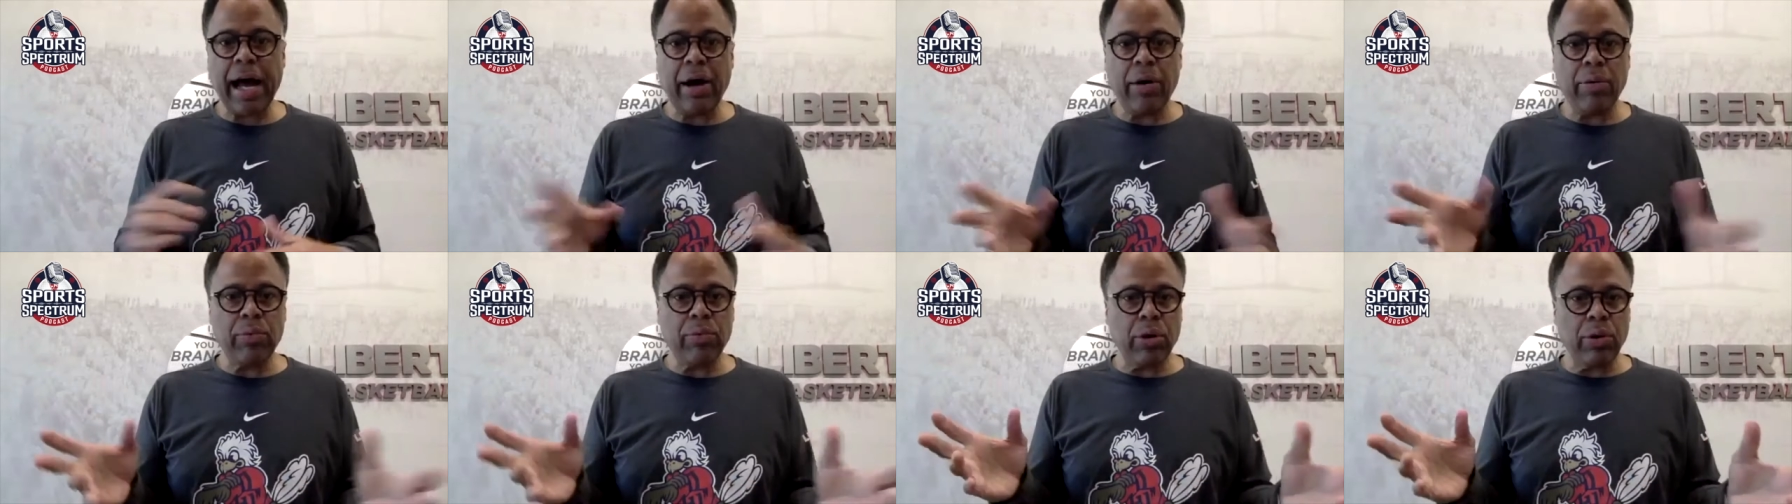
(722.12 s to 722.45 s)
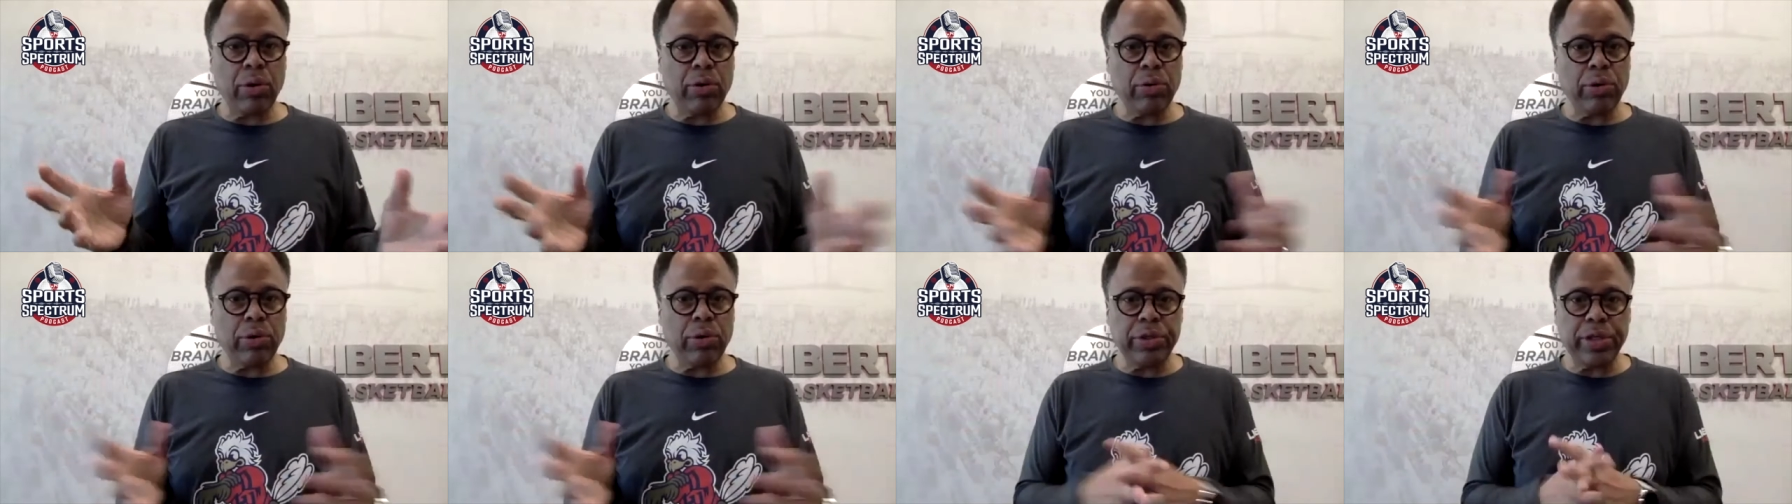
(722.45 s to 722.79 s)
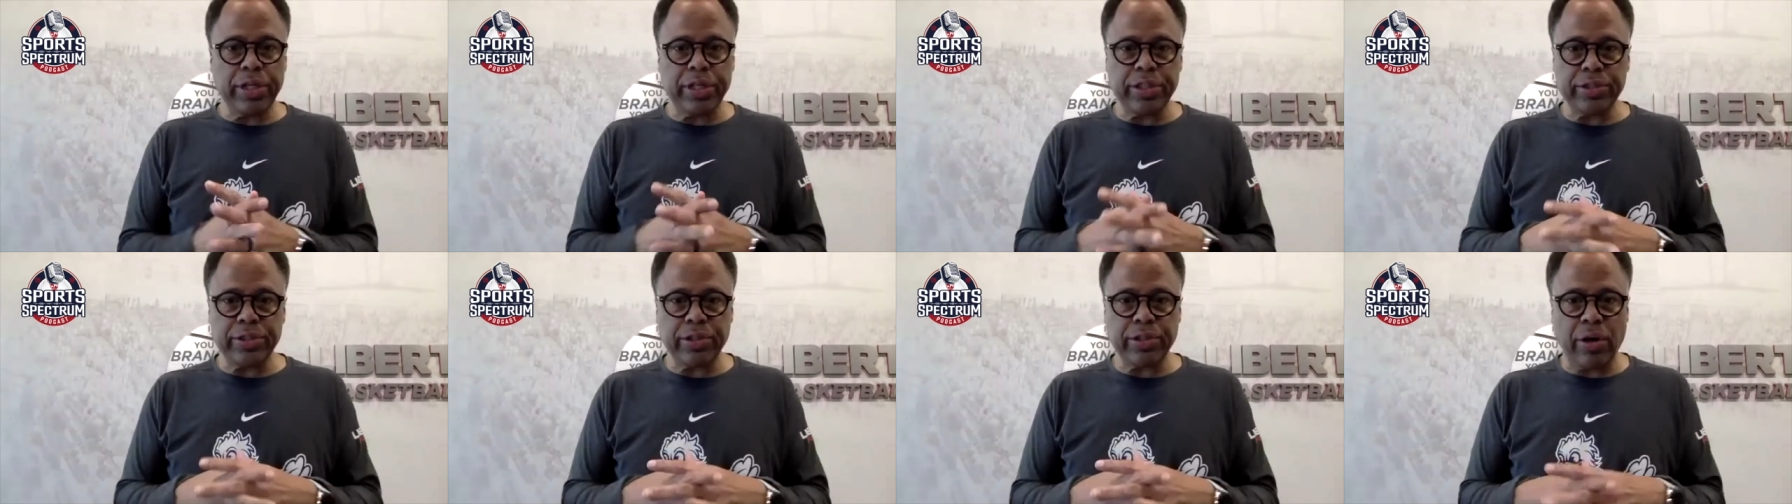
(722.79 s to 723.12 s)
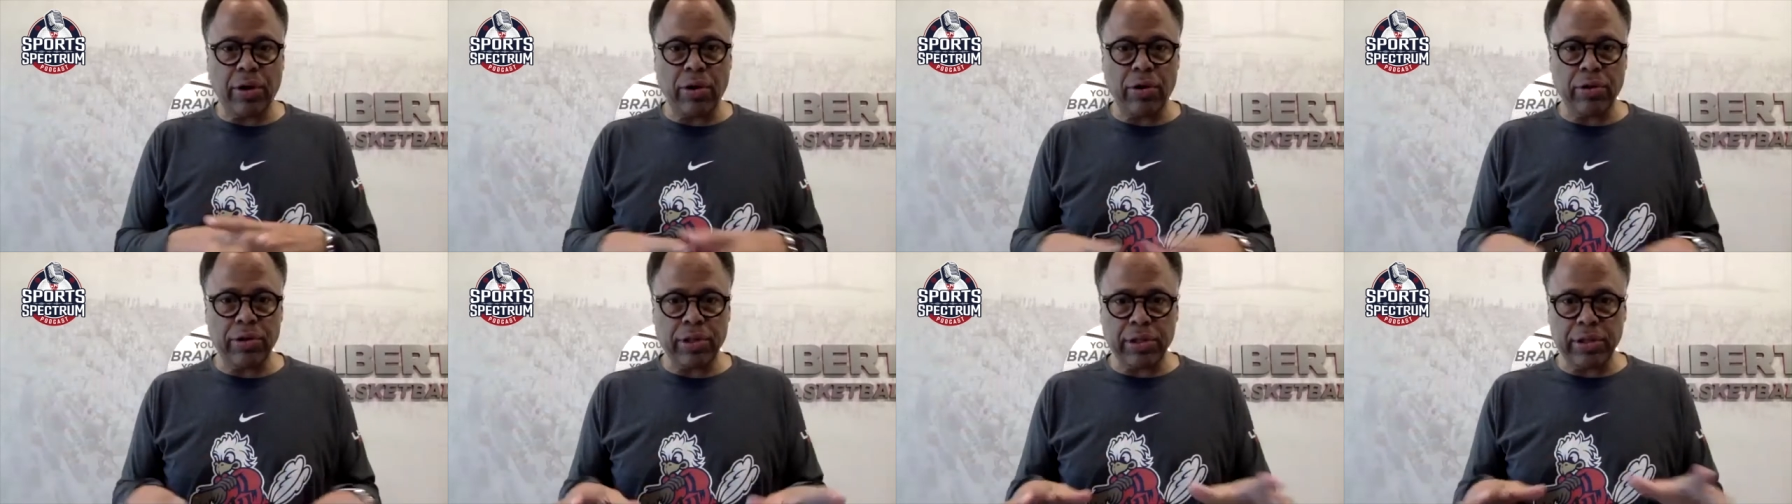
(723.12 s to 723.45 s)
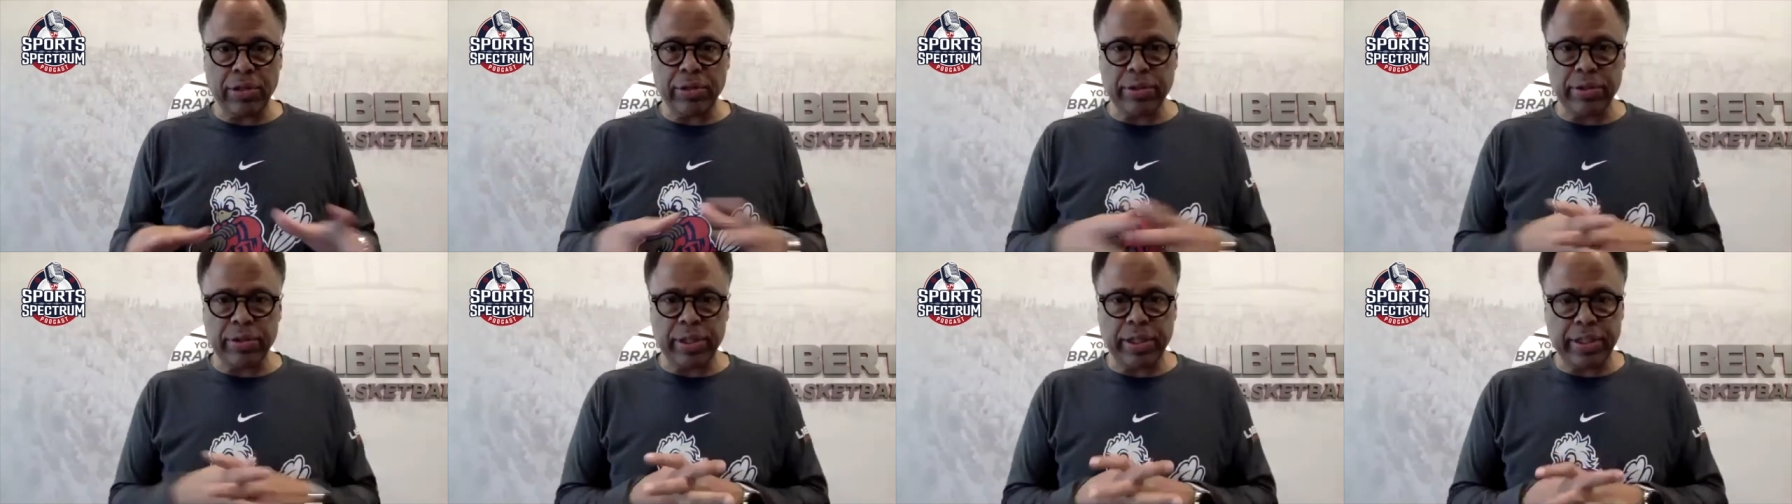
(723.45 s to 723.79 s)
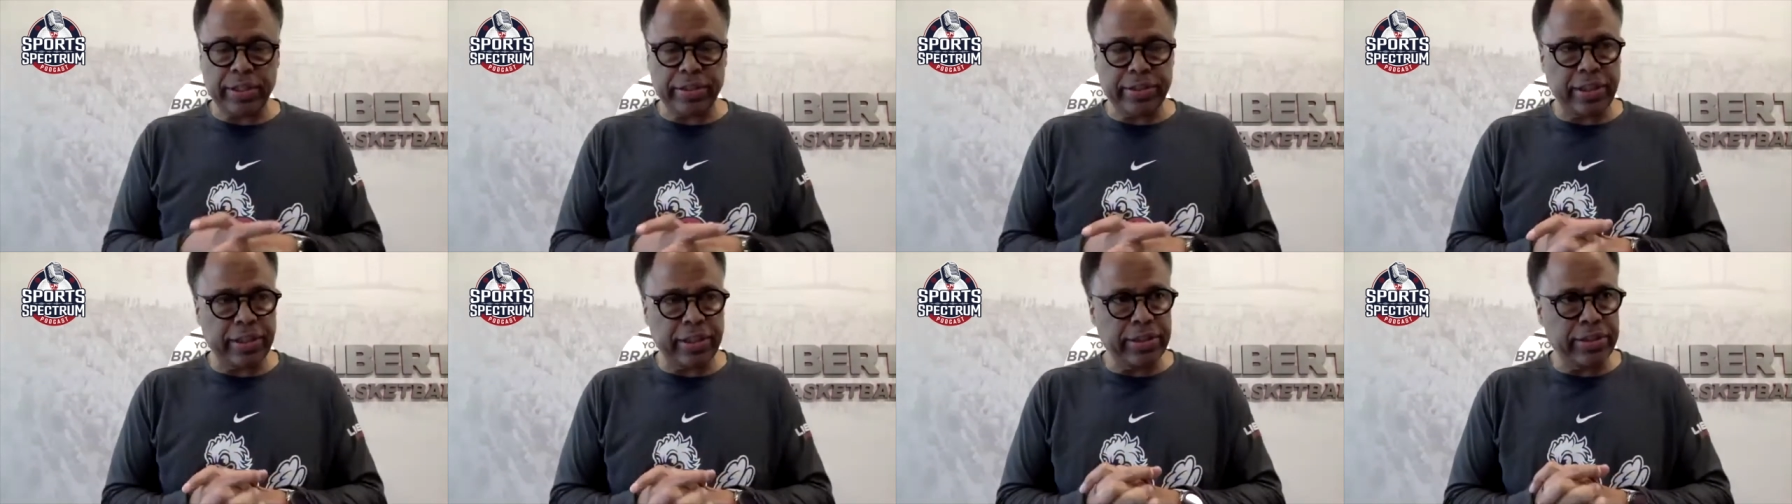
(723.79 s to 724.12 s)
Rode, who does all the little
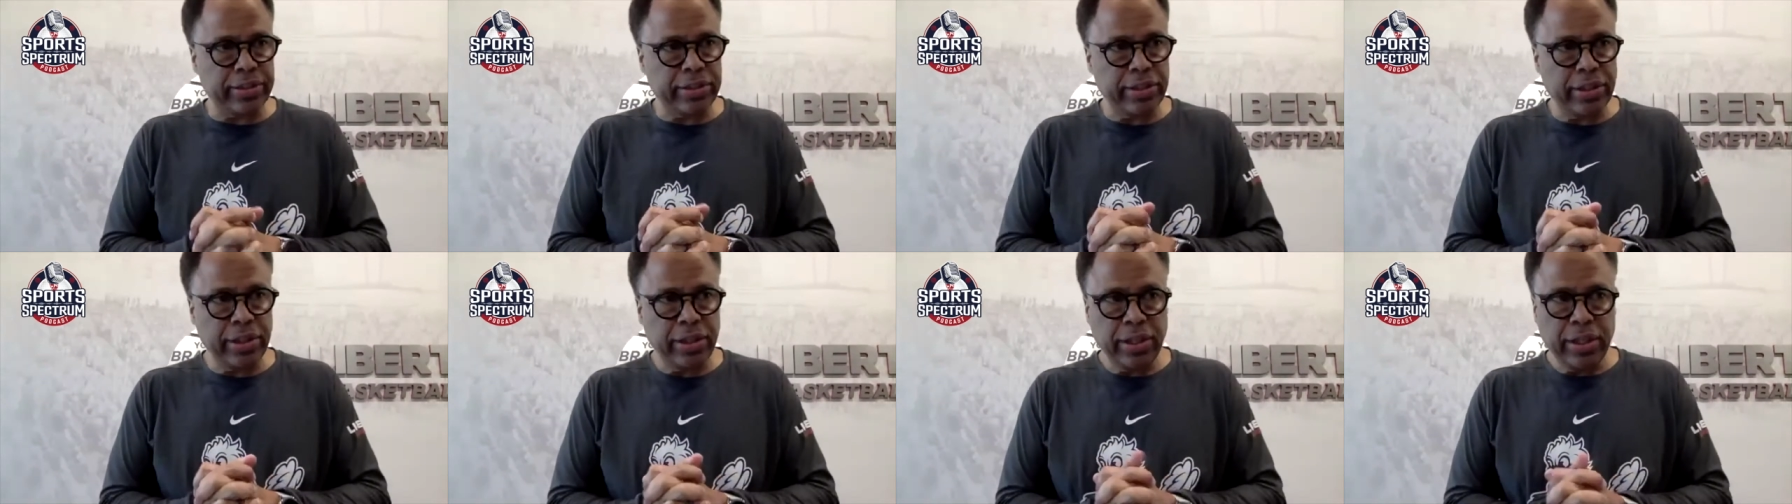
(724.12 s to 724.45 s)
things, that's